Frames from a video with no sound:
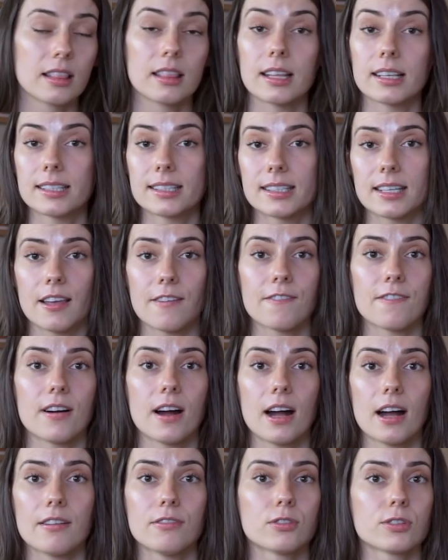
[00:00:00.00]
let's say,
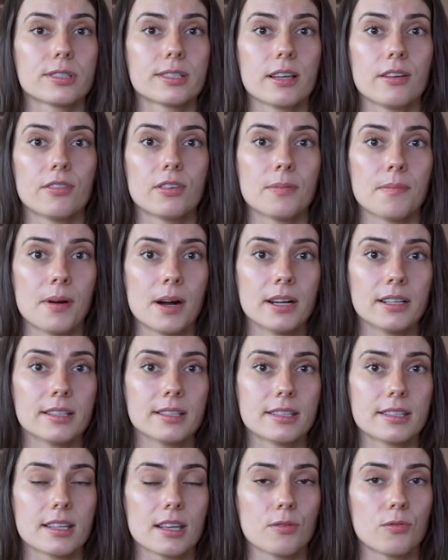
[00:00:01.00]
5 or 7
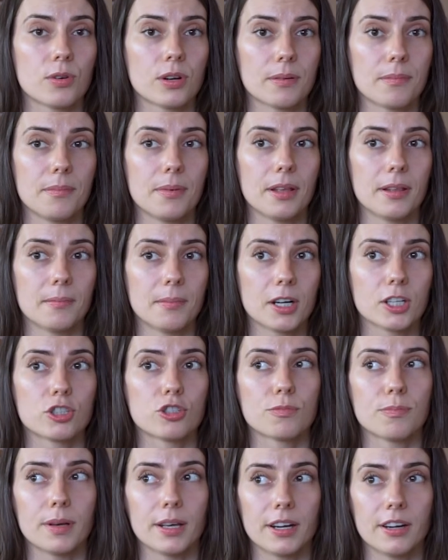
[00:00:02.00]
months, it would have been
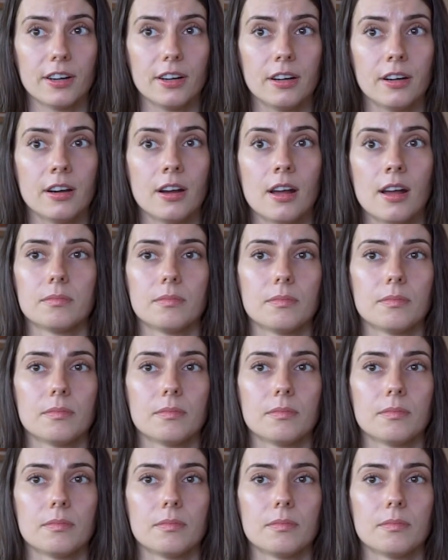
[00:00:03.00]
much better.